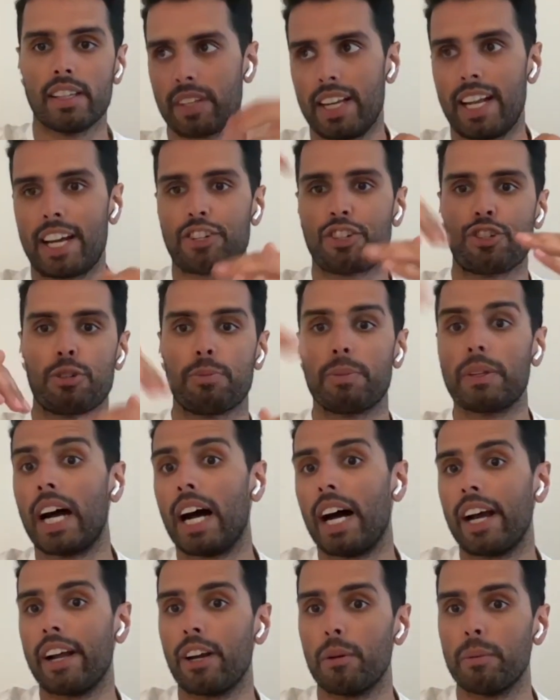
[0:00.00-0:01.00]
It actually should be
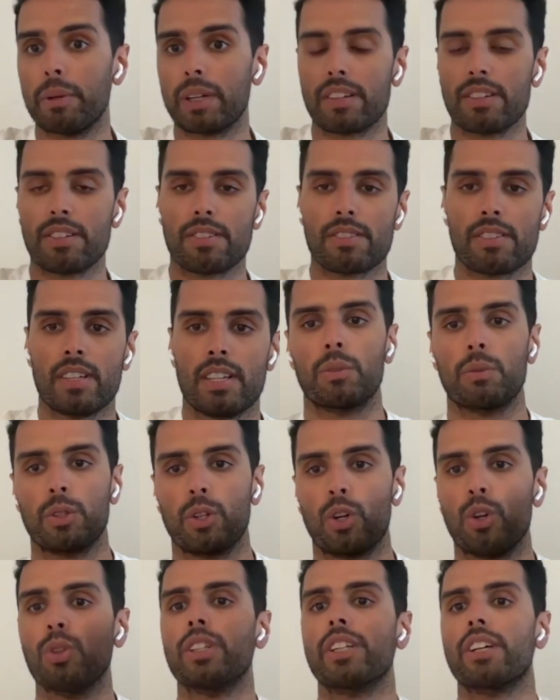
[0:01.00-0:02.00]
higher, because
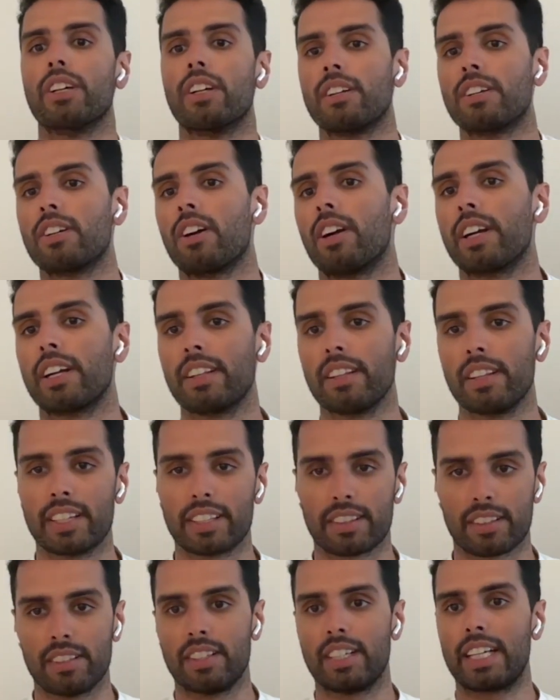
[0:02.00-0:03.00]
we're only going to target
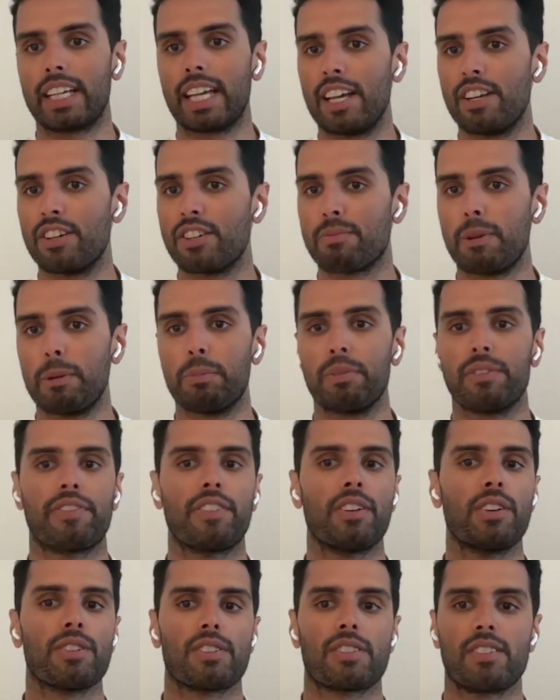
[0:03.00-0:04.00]
like the engaged people
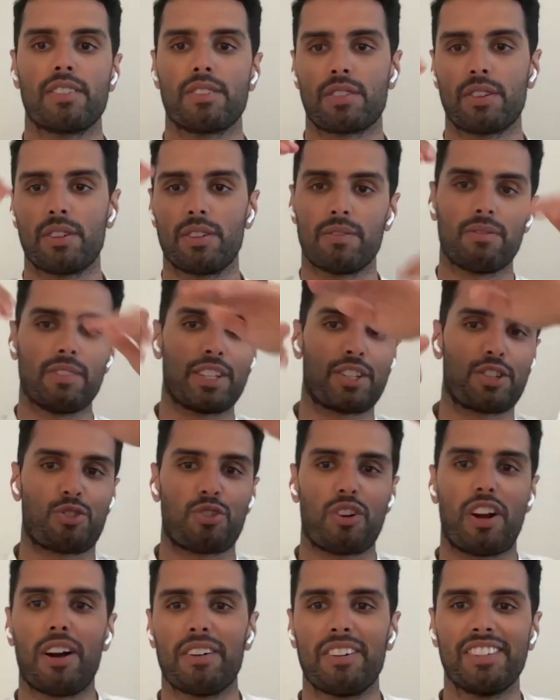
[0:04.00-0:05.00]
first. And so let's
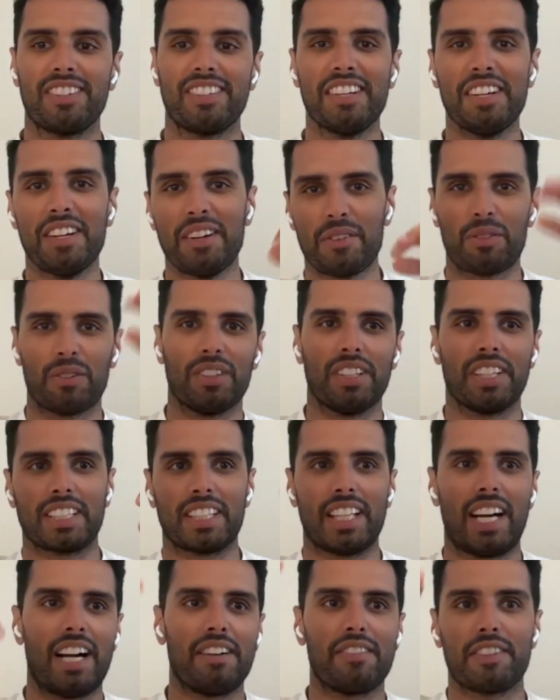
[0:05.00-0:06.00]
draw, we're like
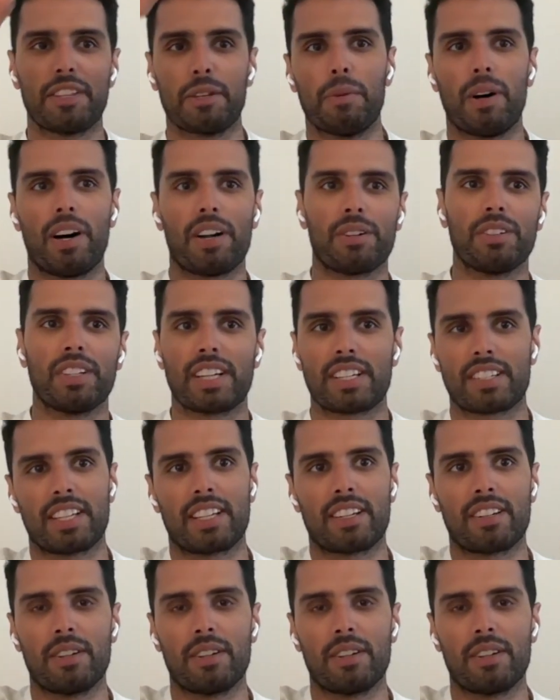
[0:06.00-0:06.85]
live in the model, like saying,